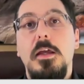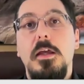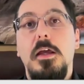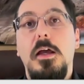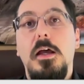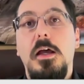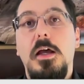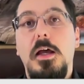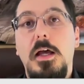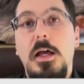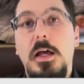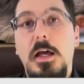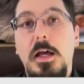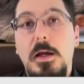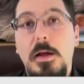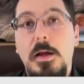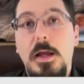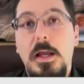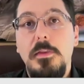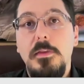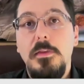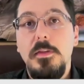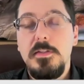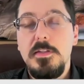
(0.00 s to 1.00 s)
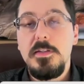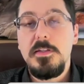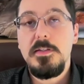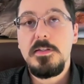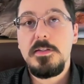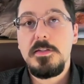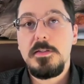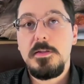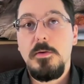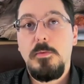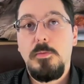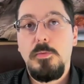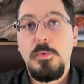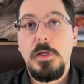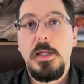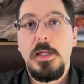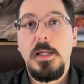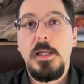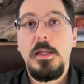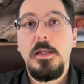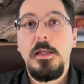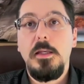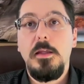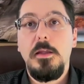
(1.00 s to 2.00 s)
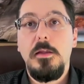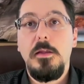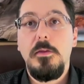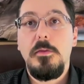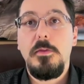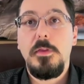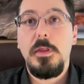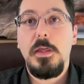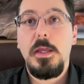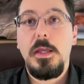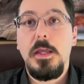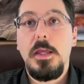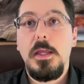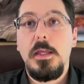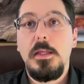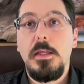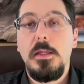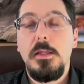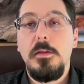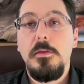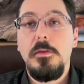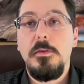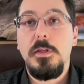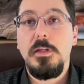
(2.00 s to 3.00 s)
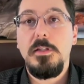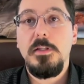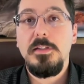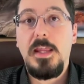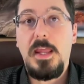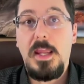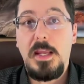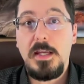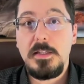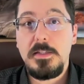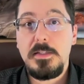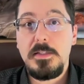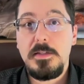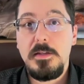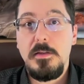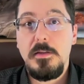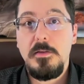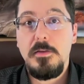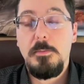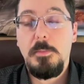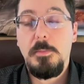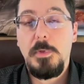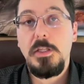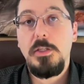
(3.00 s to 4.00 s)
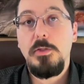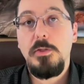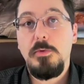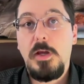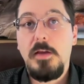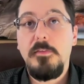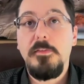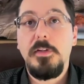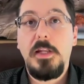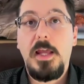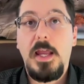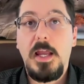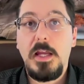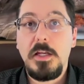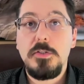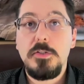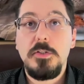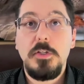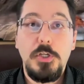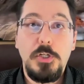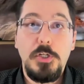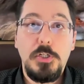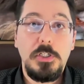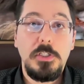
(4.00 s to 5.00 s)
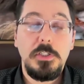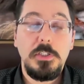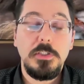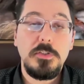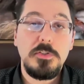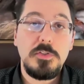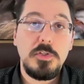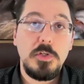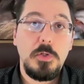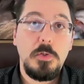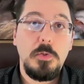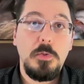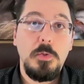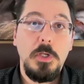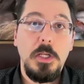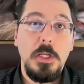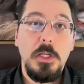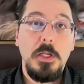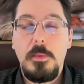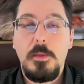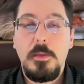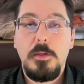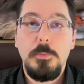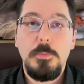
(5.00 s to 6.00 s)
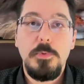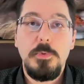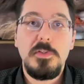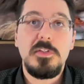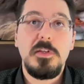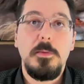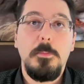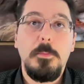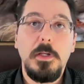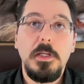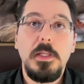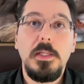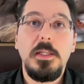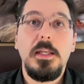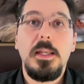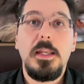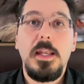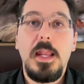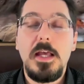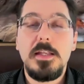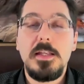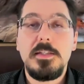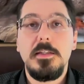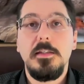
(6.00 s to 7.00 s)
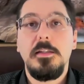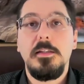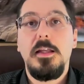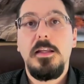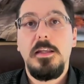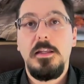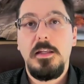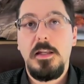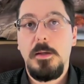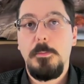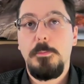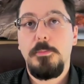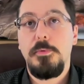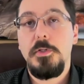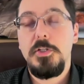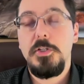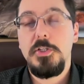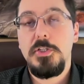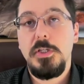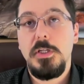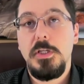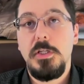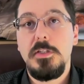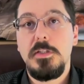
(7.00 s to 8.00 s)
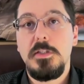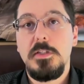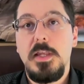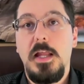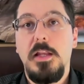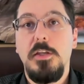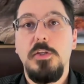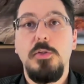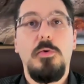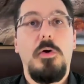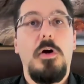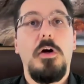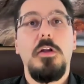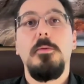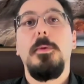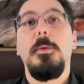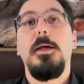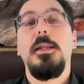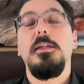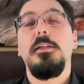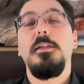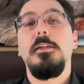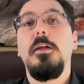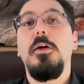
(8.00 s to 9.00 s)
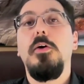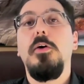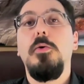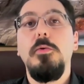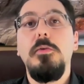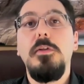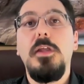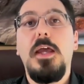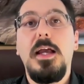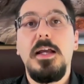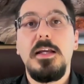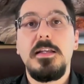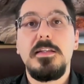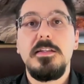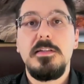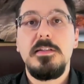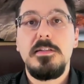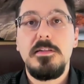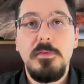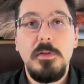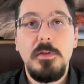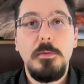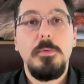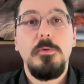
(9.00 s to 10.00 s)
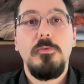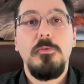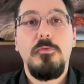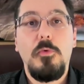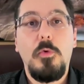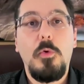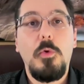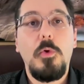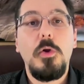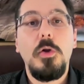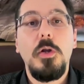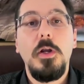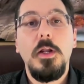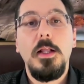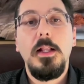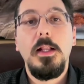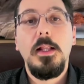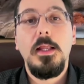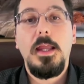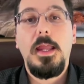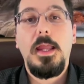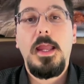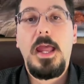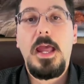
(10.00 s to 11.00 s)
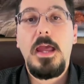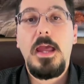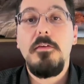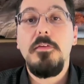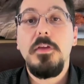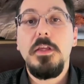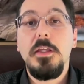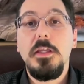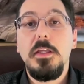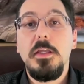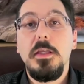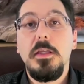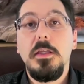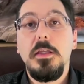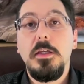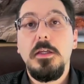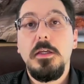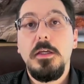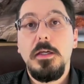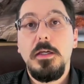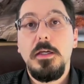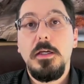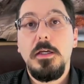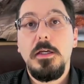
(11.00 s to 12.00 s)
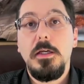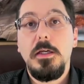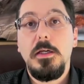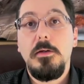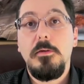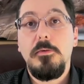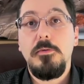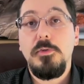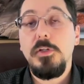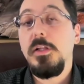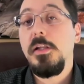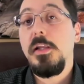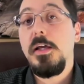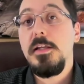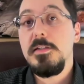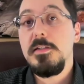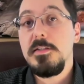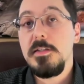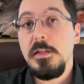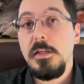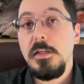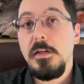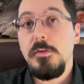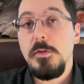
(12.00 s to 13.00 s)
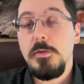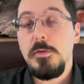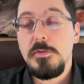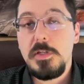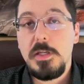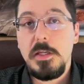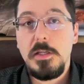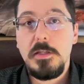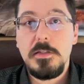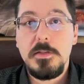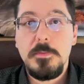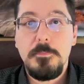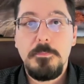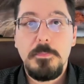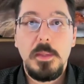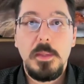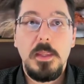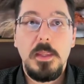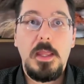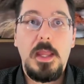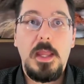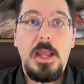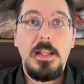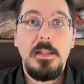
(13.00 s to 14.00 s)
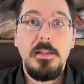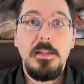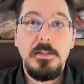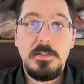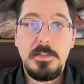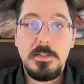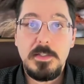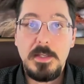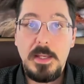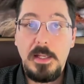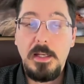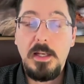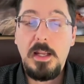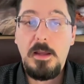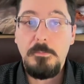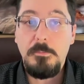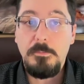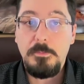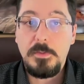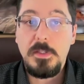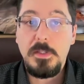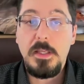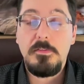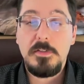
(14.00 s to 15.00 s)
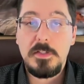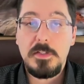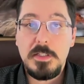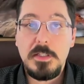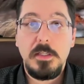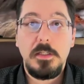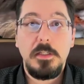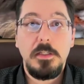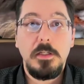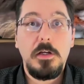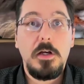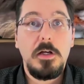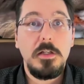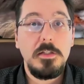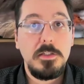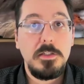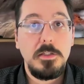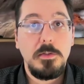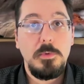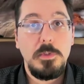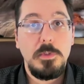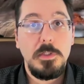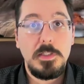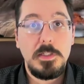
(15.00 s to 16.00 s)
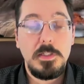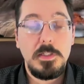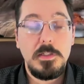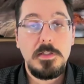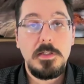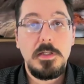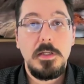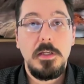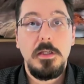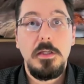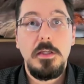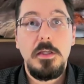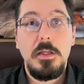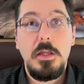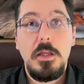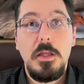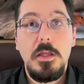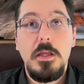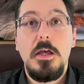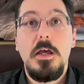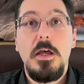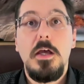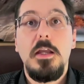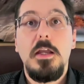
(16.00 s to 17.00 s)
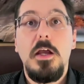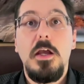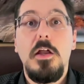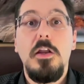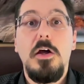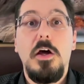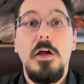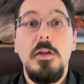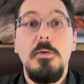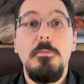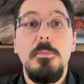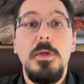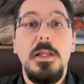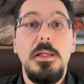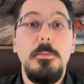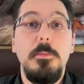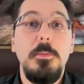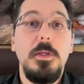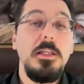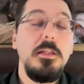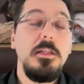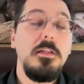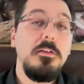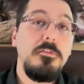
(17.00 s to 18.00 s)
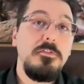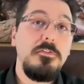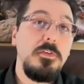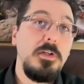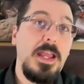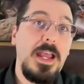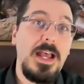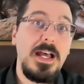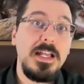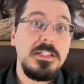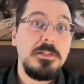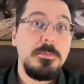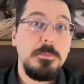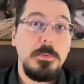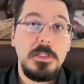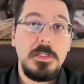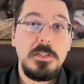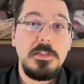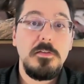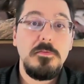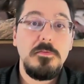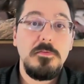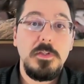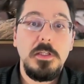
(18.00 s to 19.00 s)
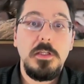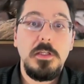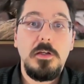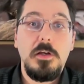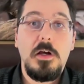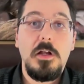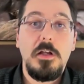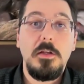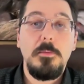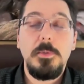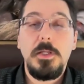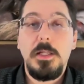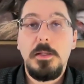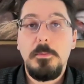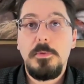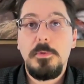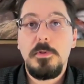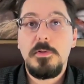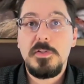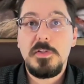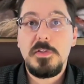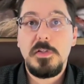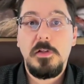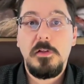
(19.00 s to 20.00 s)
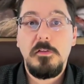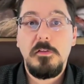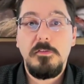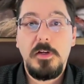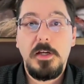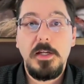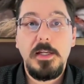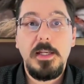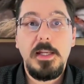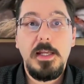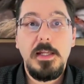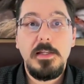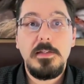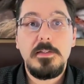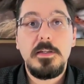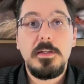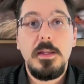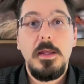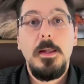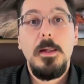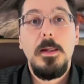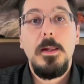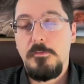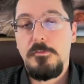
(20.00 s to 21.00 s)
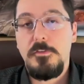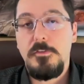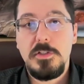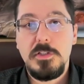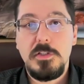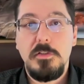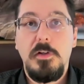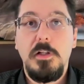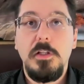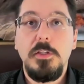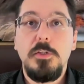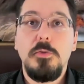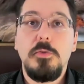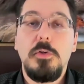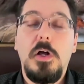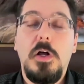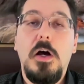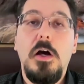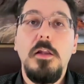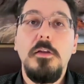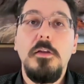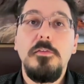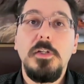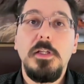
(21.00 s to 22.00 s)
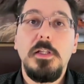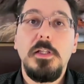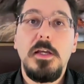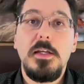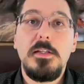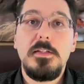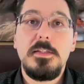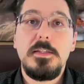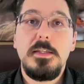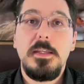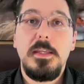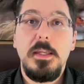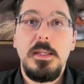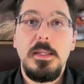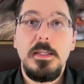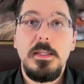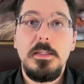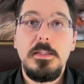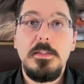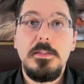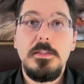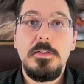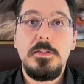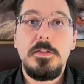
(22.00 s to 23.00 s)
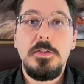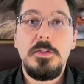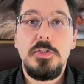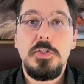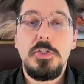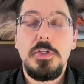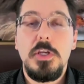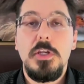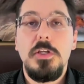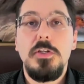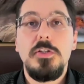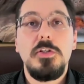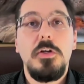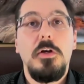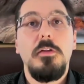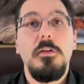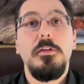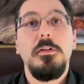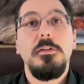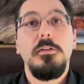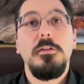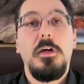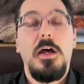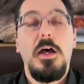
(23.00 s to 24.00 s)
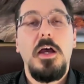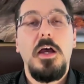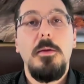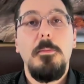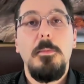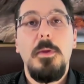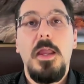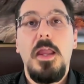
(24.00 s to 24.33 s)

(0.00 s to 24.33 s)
Uh, and this is when they they tax the money you haven't actually earned. So you put some money in an asset and it appreciates, and you automatically owe taxes even before having uh, realized any of those gains and this can have devastating consequences uh, on many, many different aspects of the economy and personal finance. First of all, your unrealized gains change all the time.